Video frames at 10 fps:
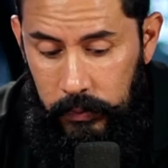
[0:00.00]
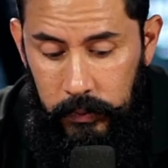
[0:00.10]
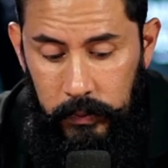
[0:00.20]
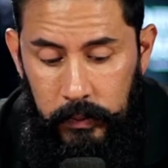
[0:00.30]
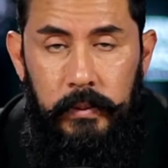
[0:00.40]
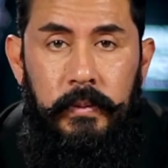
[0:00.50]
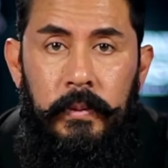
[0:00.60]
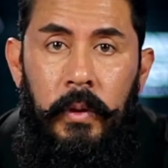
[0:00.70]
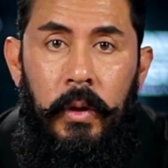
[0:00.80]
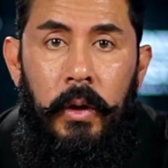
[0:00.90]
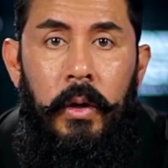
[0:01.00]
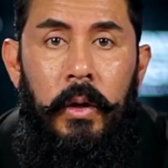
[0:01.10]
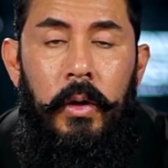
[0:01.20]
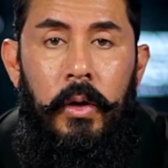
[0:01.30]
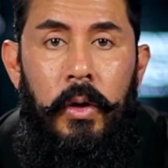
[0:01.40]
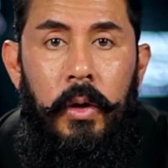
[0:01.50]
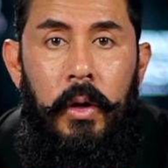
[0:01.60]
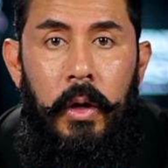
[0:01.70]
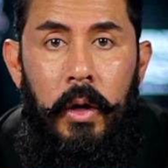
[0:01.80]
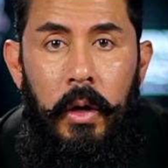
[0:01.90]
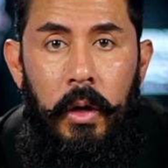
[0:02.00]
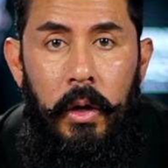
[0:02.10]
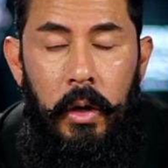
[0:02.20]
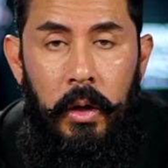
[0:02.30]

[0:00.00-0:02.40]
(silence)